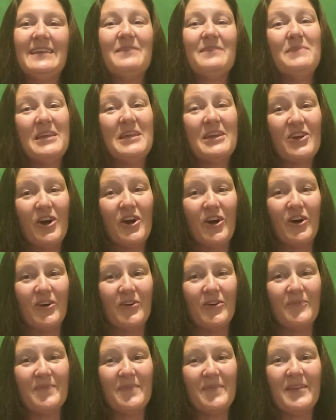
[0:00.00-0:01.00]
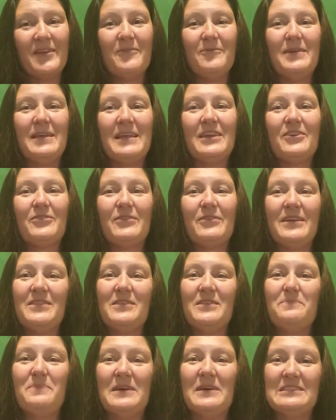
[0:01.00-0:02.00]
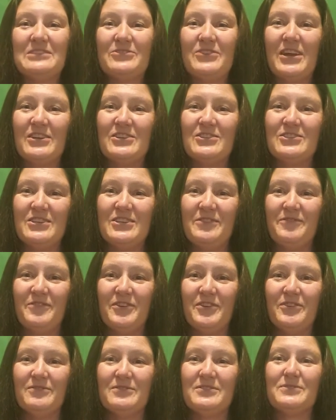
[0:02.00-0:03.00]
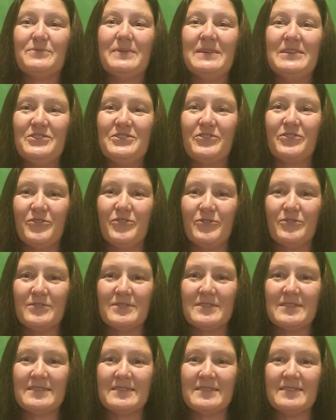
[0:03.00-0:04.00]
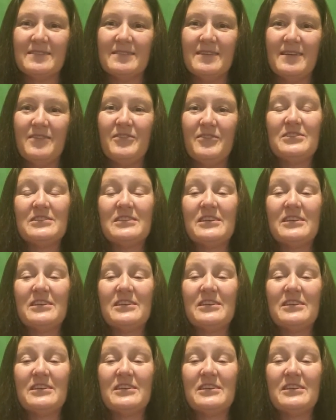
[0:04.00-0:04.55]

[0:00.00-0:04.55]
give me a call. We can create the best strategy for you to reach your goals. There's